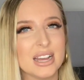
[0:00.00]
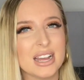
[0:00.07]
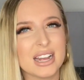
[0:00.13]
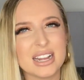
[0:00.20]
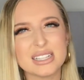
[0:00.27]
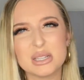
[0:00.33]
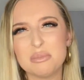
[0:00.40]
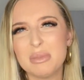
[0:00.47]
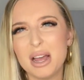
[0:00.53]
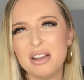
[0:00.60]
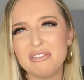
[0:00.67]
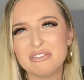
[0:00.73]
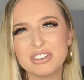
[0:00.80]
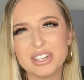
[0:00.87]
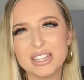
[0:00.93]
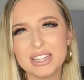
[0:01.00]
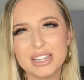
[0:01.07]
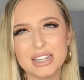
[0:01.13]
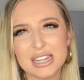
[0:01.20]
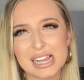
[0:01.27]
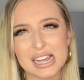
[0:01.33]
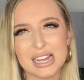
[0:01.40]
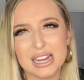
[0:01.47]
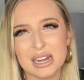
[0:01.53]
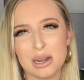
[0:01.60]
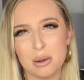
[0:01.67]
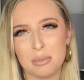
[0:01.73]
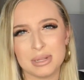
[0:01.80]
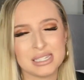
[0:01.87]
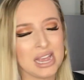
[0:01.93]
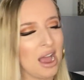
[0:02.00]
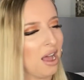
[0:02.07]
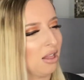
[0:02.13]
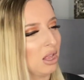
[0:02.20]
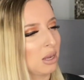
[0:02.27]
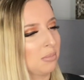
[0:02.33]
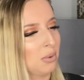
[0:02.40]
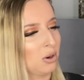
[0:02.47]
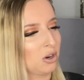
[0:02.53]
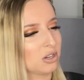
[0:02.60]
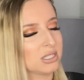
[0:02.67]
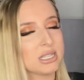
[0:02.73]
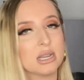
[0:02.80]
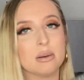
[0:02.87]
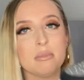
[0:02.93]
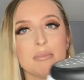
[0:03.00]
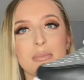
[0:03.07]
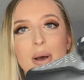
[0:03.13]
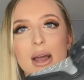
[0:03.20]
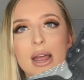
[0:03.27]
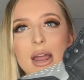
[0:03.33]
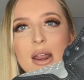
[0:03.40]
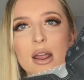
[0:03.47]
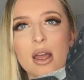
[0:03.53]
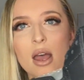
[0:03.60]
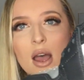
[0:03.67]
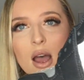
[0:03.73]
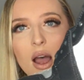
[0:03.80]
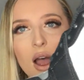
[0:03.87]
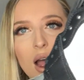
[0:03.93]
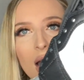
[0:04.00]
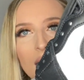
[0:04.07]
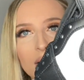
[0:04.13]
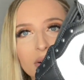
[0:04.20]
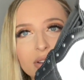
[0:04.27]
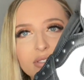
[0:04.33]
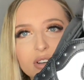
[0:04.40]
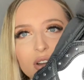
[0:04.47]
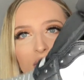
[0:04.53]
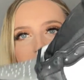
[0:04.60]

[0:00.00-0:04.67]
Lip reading: because I'm not really a metallic person, but I don't even know,